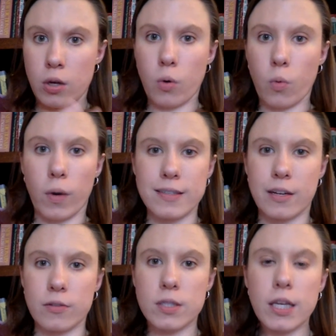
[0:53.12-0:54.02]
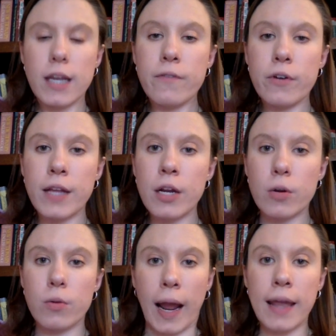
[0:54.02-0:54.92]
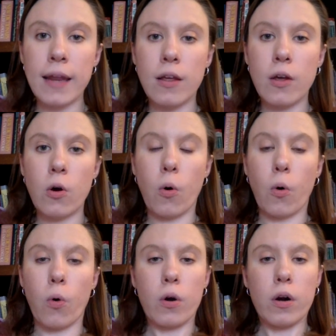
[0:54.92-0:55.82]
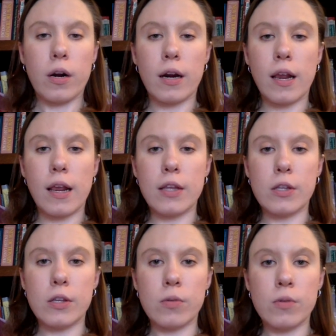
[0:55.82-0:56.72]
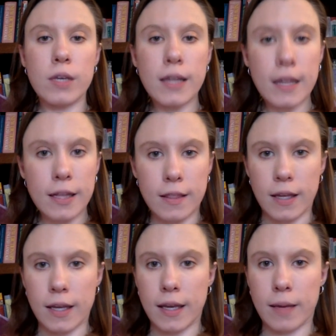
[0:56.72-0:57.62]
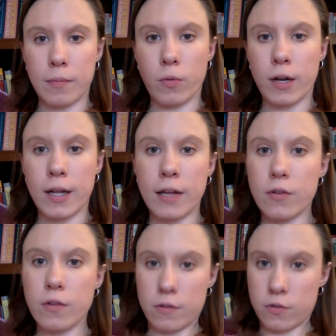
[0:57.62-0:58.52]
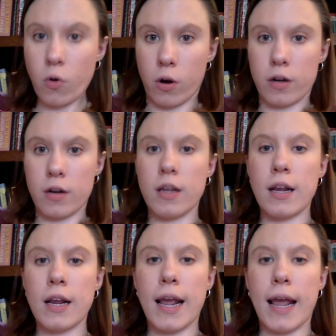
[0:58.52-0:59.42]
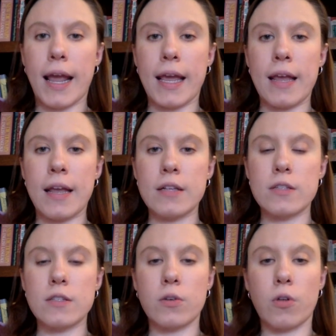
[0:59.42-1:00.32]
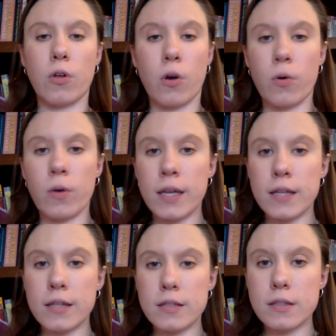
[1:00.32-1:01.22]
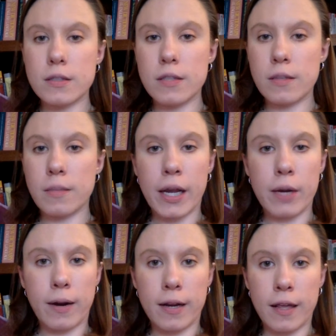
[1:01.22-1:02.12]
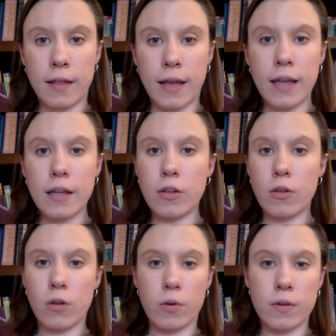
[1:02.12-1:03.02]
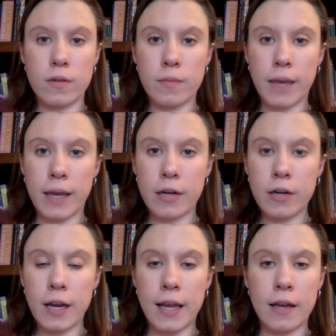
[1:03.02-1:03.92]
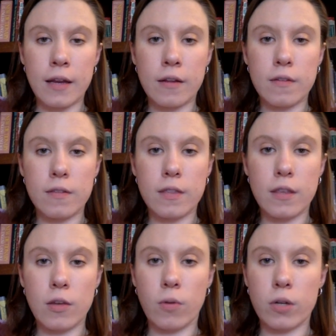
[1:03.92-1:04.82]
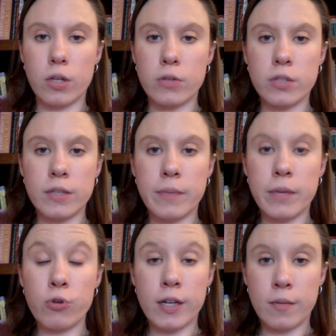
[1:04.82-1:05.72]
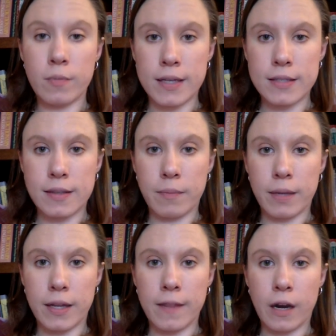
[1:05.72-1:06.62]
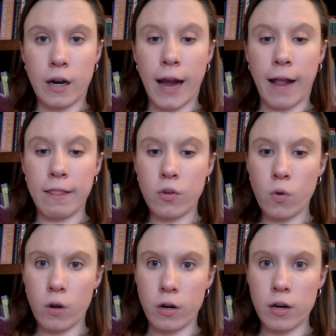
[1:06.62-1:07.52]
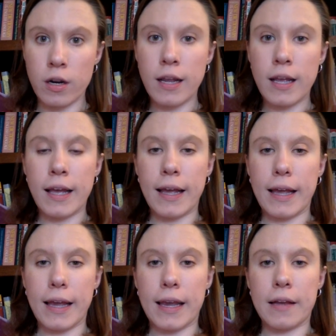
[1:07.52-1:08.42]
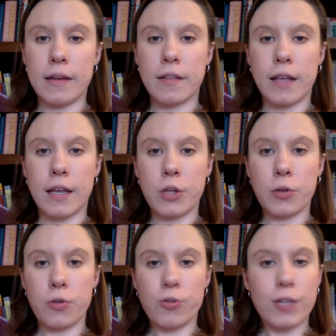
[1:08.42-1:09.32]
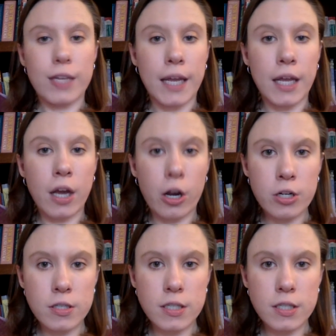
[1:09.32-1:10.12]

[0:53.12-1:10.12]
what sounds good for dinner, right? Or do you need anything? I'm running out to the store. And so you'll go into the Meijer parking lot, you'll go into the Meijer, and you will usually be greeted by somebody there at the door. And then you usually get a cart,